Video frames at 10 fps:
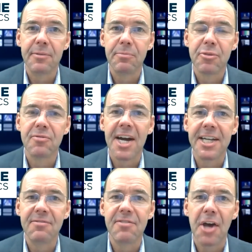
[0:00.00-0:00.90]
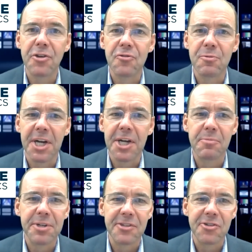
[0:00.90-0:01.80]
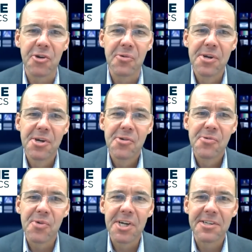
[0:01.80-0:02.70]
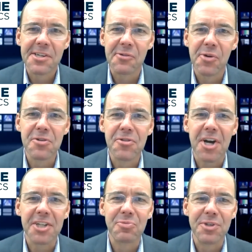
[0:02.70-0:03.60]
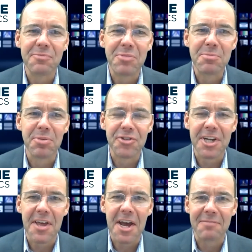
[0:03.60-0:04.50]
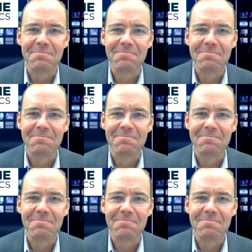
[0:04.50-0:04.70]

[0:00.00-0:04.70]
providing value for my company? So what are your thoughts when people say that?